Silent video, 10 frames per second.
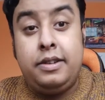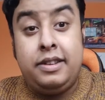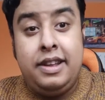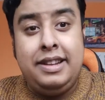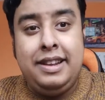
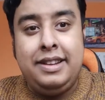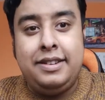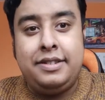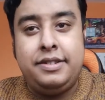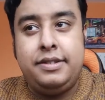
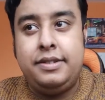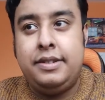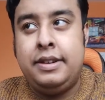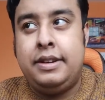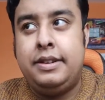Cleanliness.
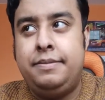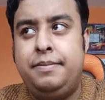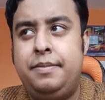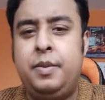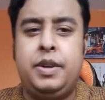
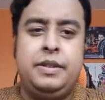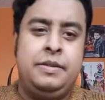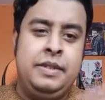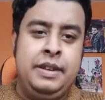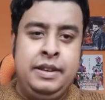
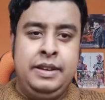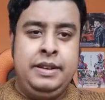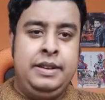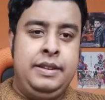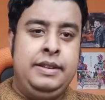Well,
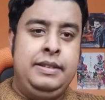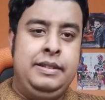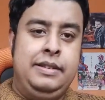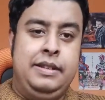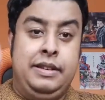
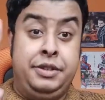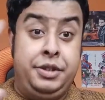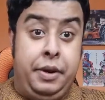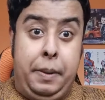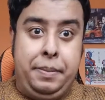the
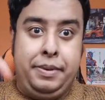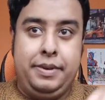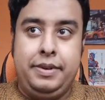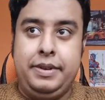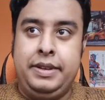shop,
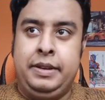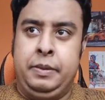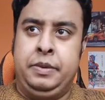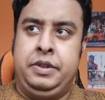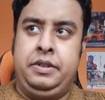
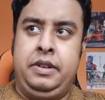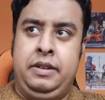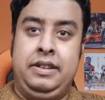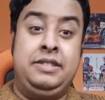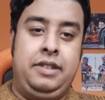it's
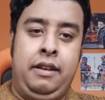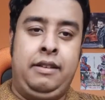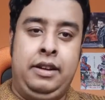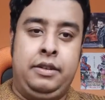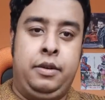
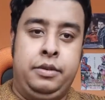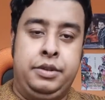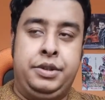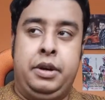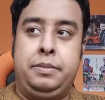literally a
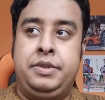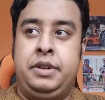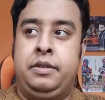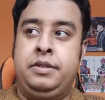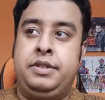corner shop,
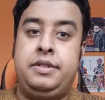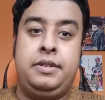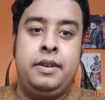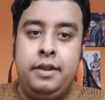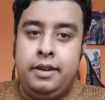so it
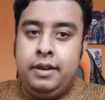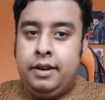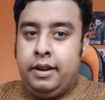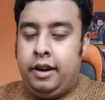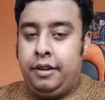was
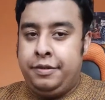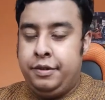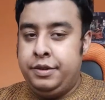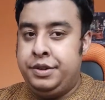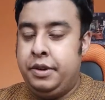half
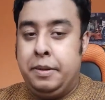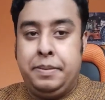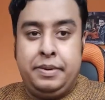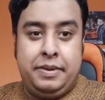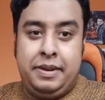food
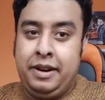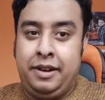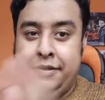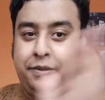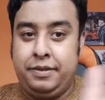shop,
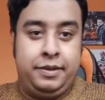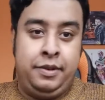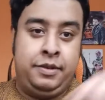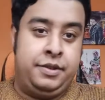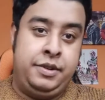half
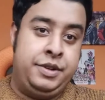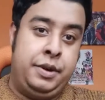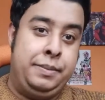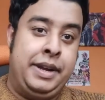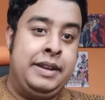grocery
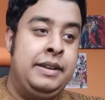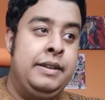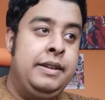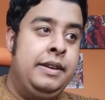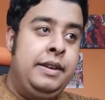shopping,
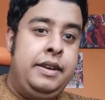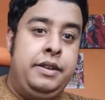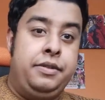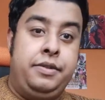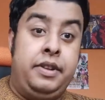
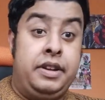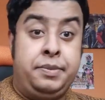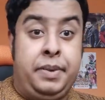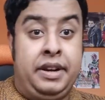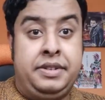you know, for like
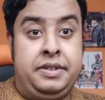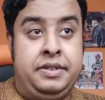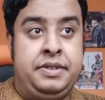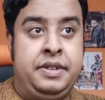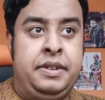
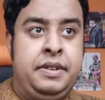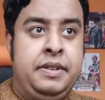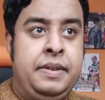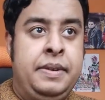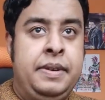spices and
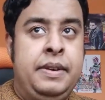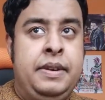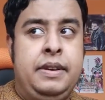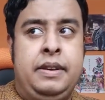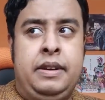
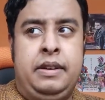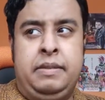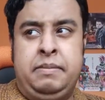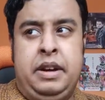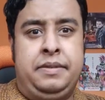
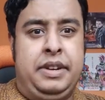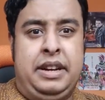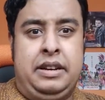other